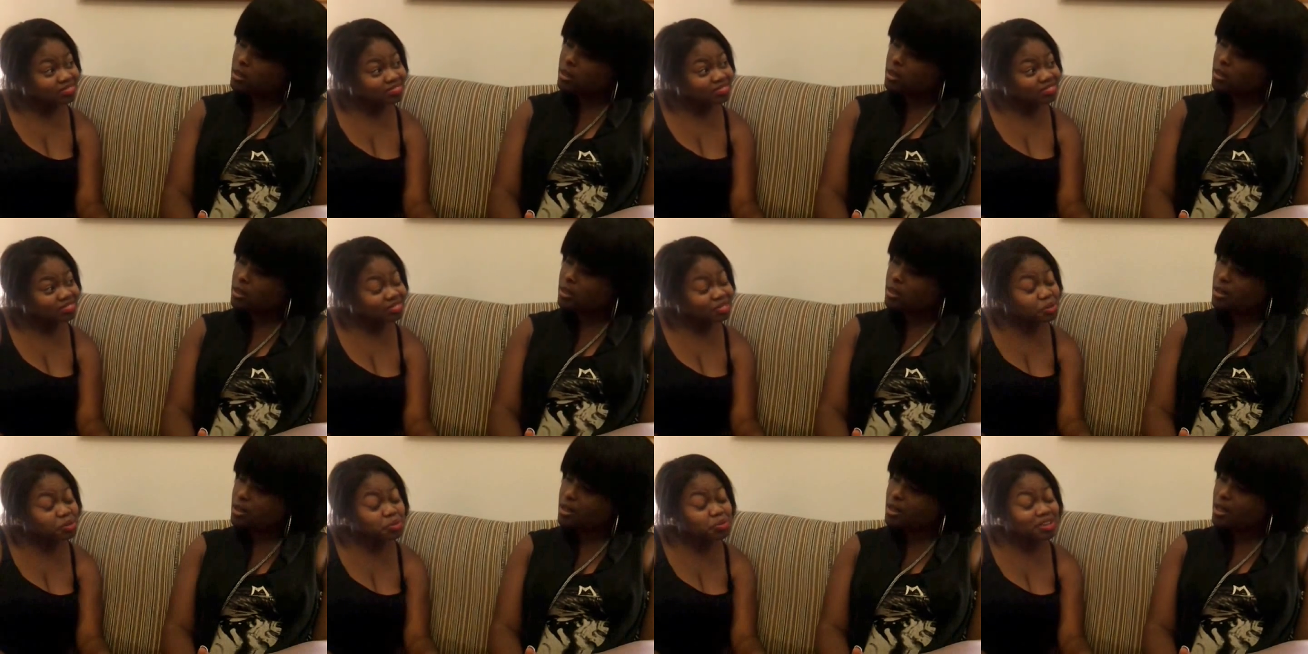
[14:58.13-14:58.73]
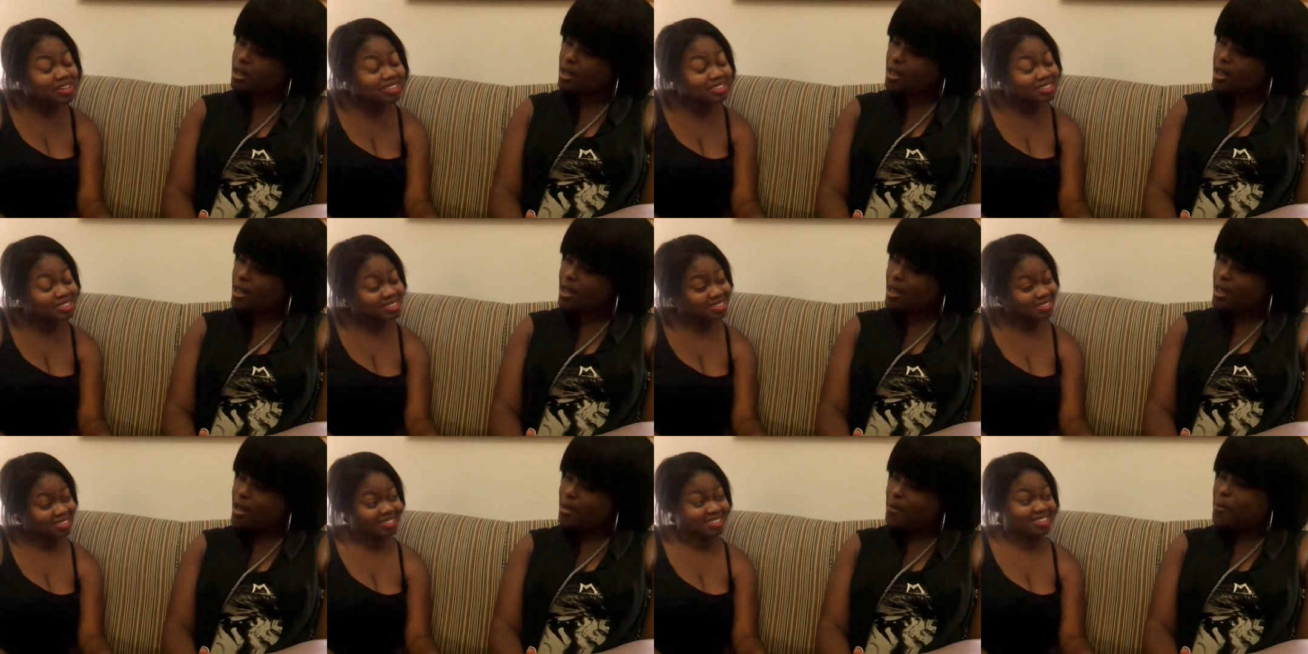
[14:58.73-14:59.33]
Speaker 1: You what?
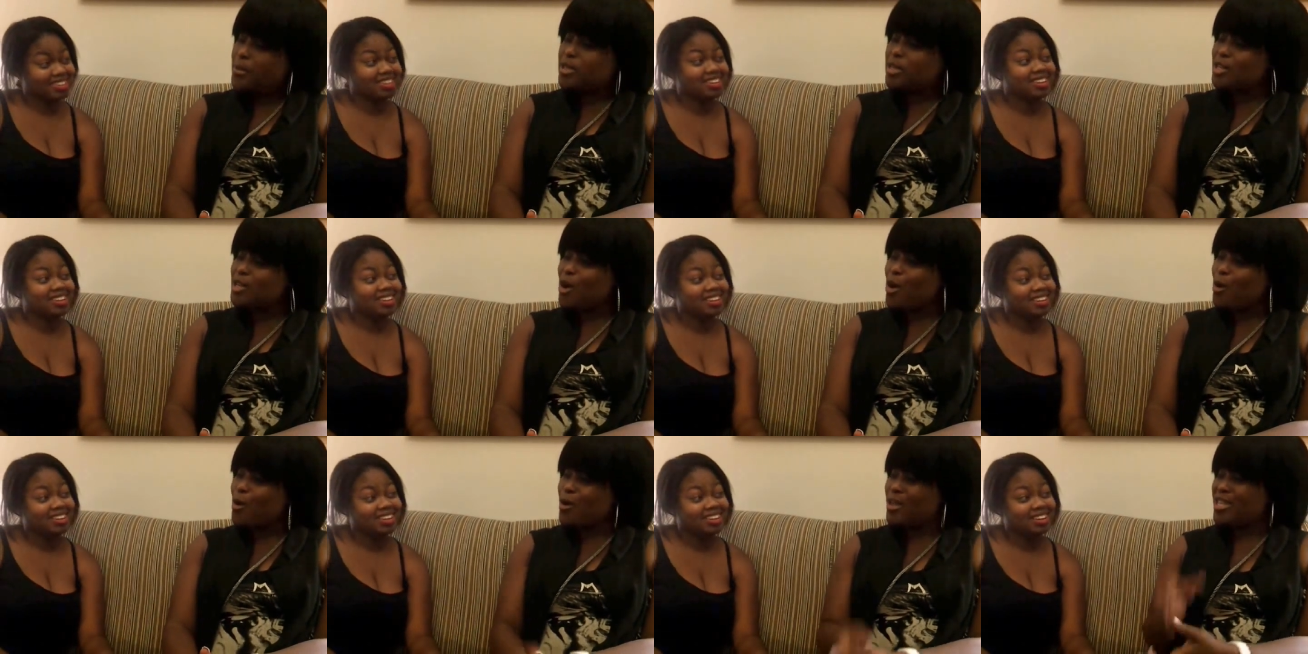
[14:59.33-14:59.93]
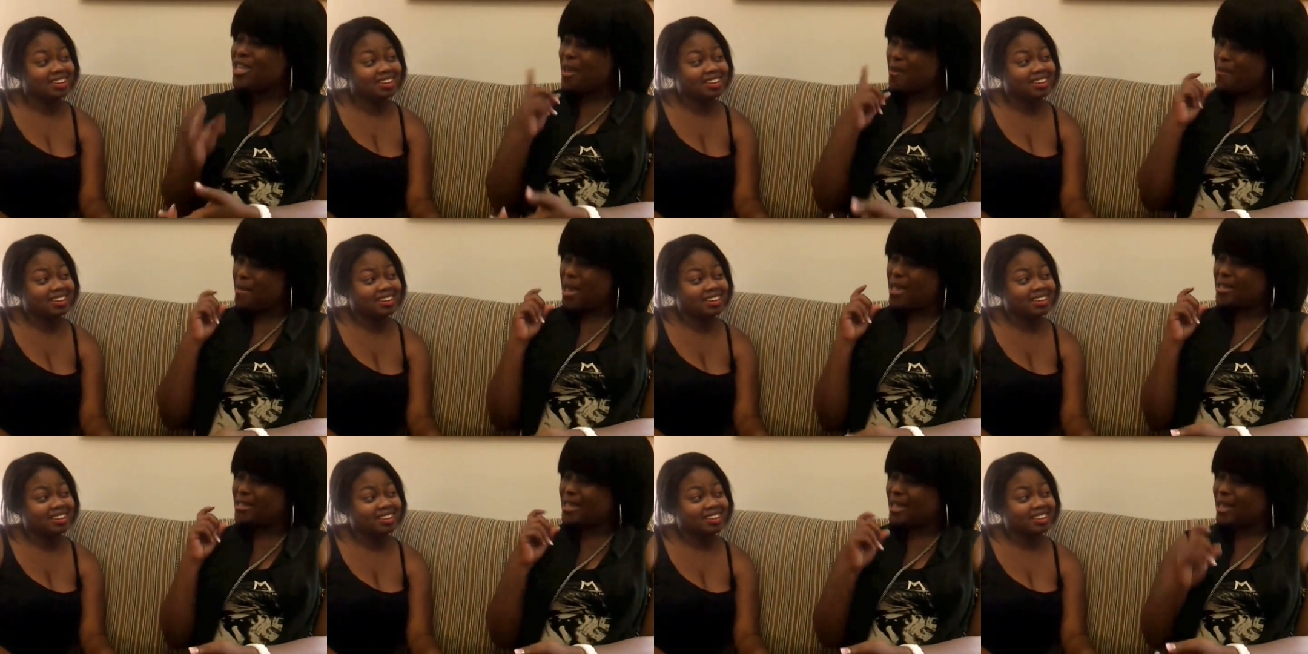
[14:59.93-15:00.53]
But you know,
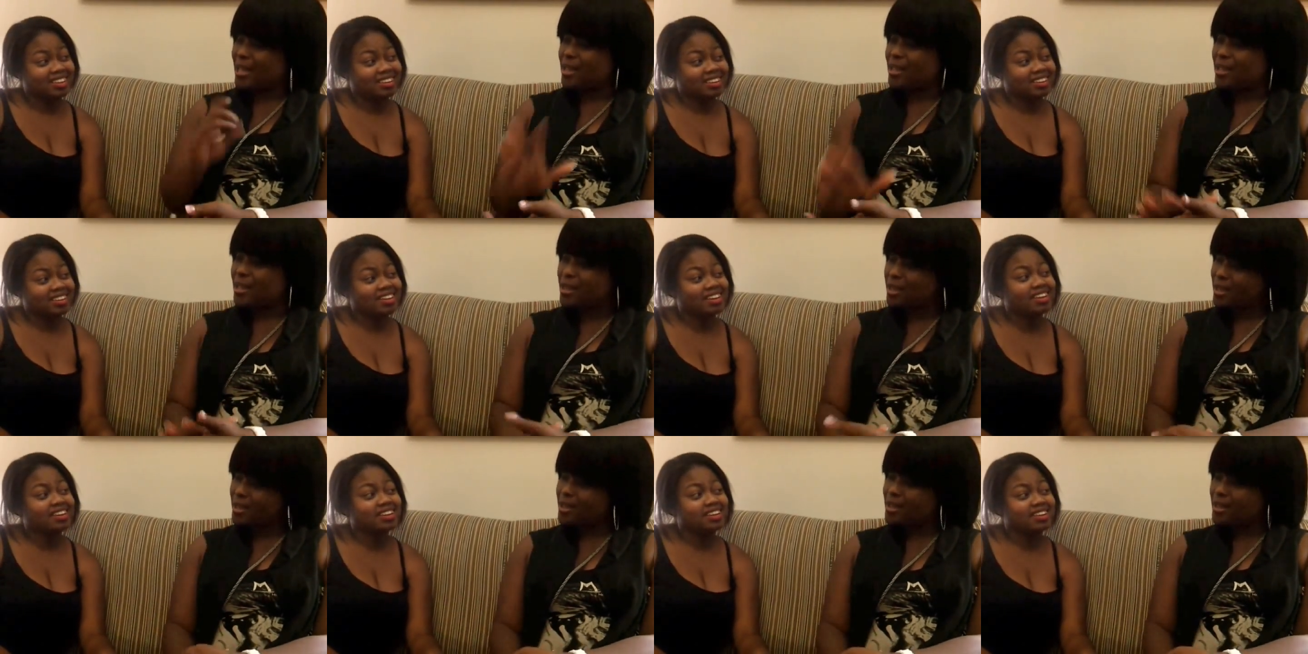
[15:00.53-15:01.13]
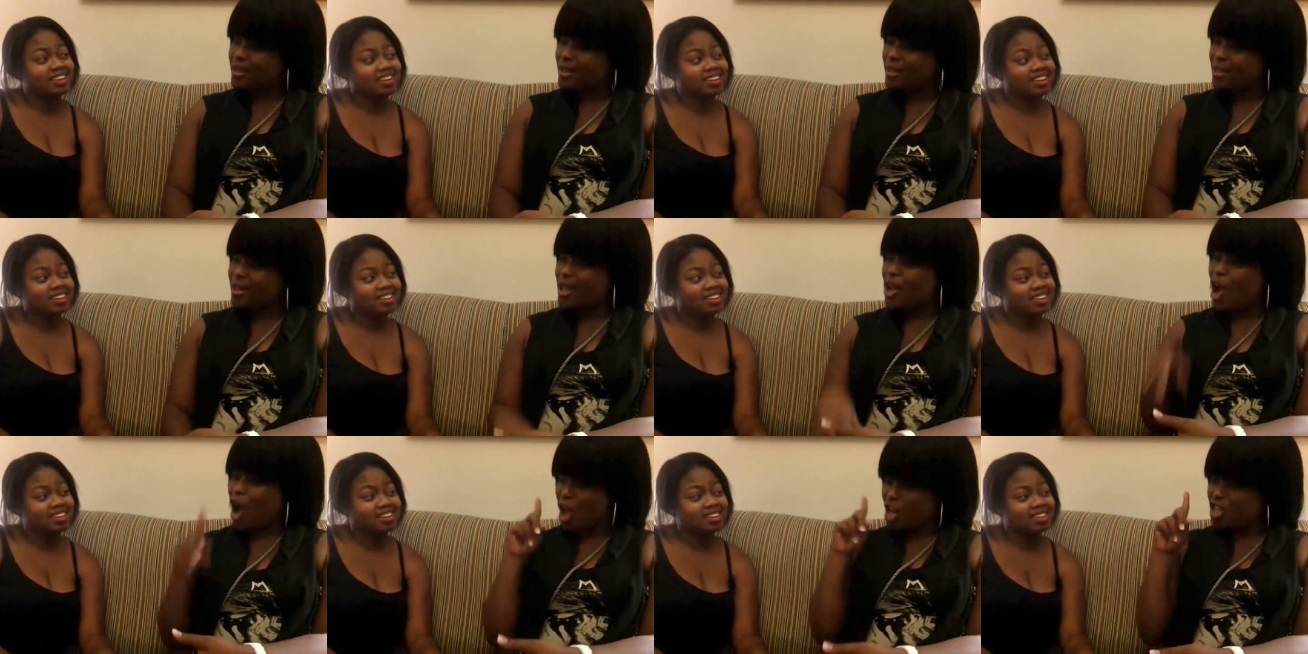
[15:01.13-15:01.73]
Nyambeza. Yeah.
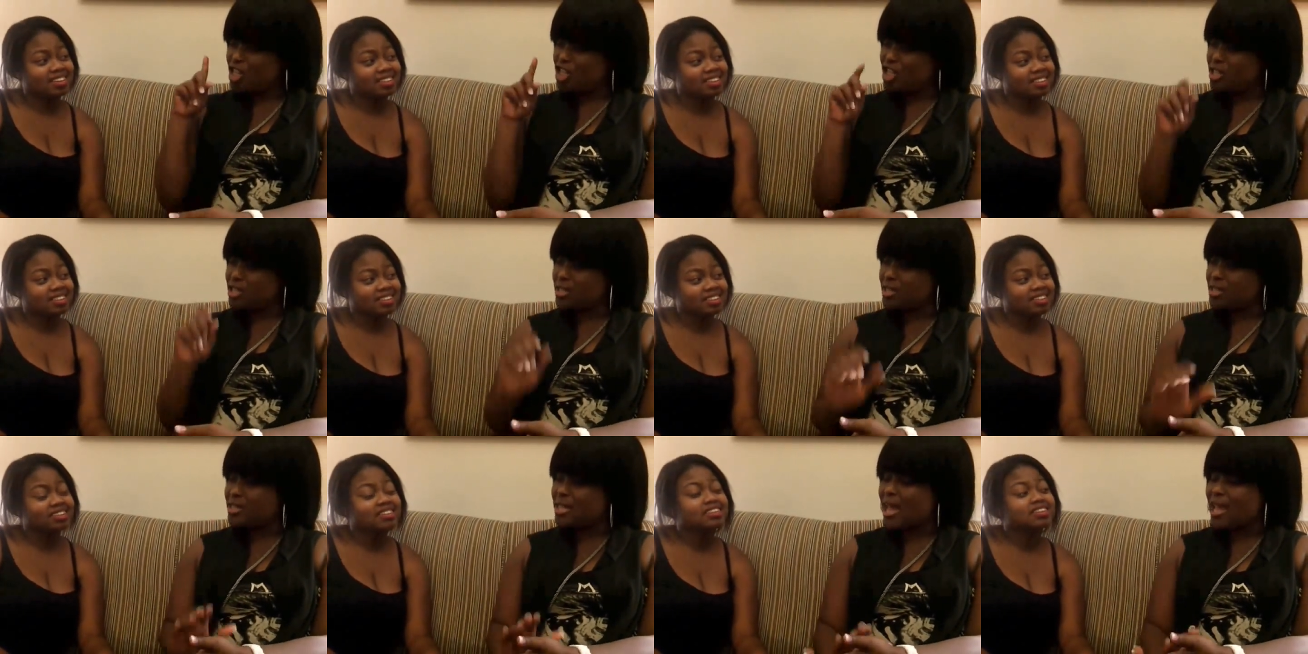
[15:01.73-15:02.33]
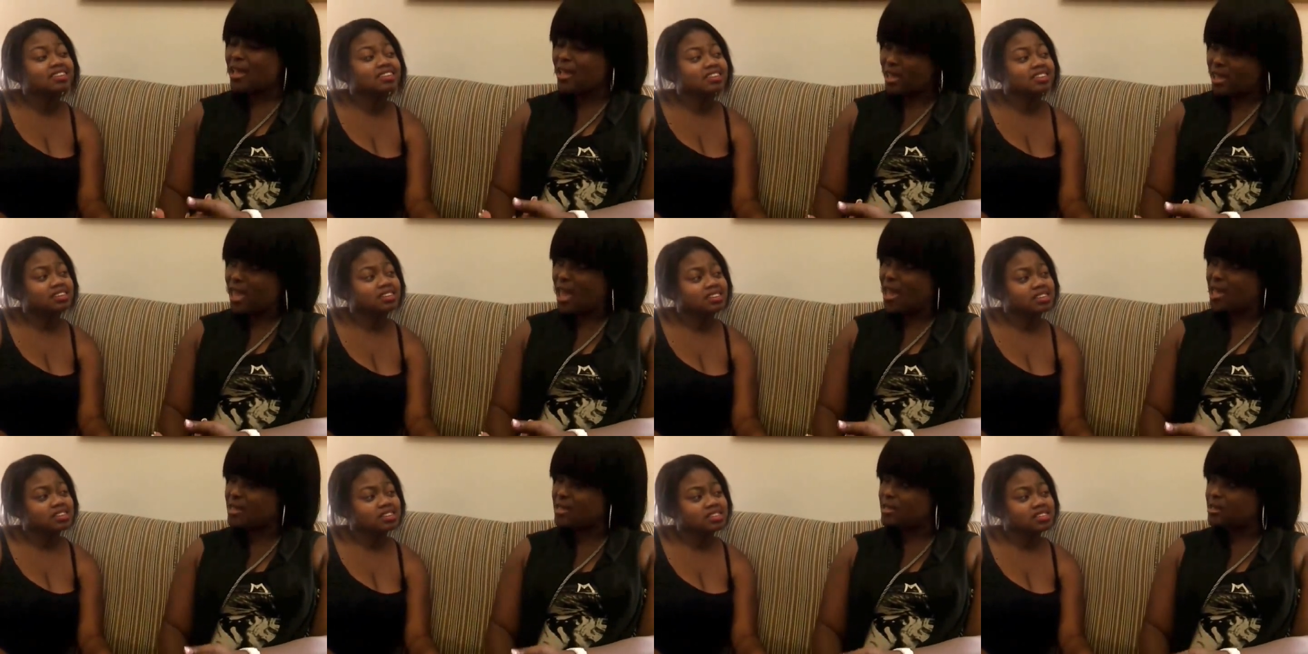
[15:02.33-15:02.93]
Conscious is like,
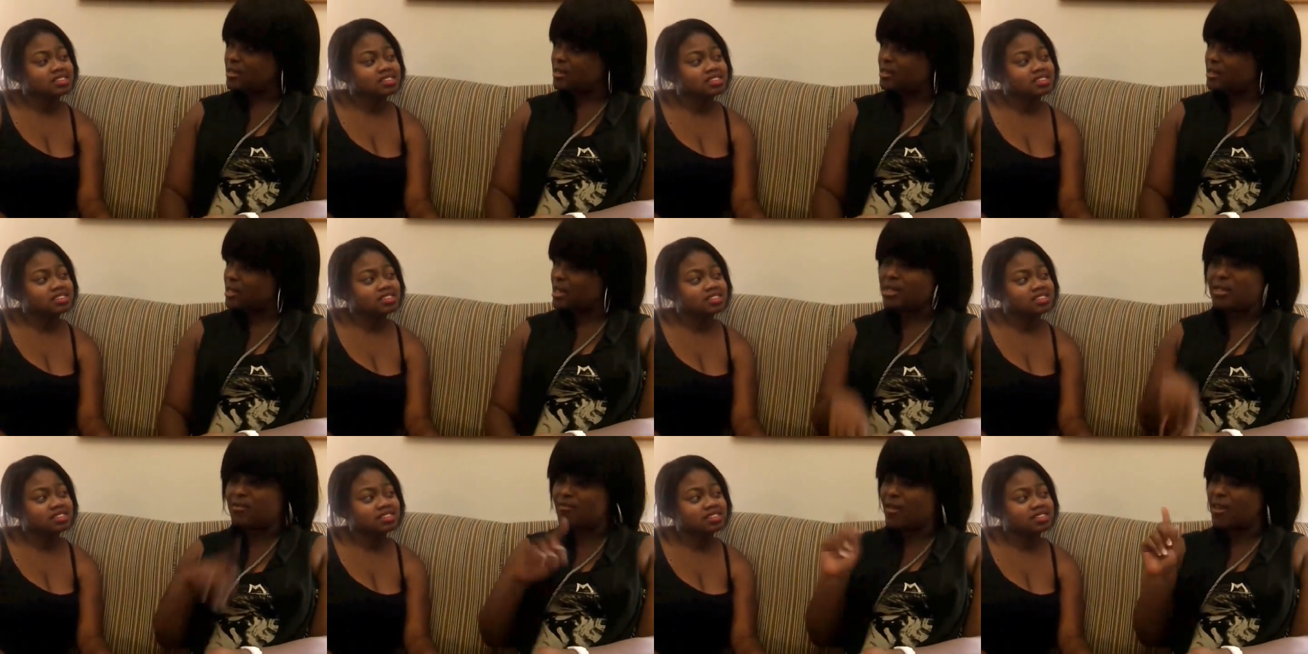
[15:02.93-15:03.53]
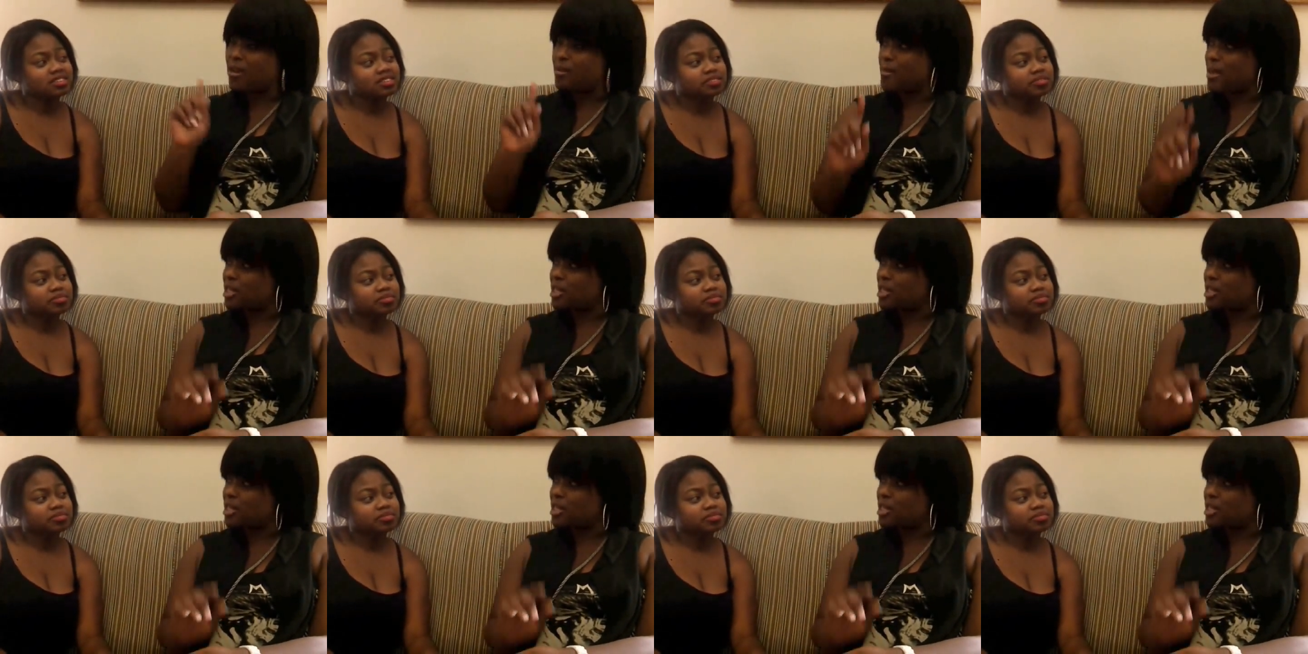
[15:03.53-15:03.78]
yes, it's very much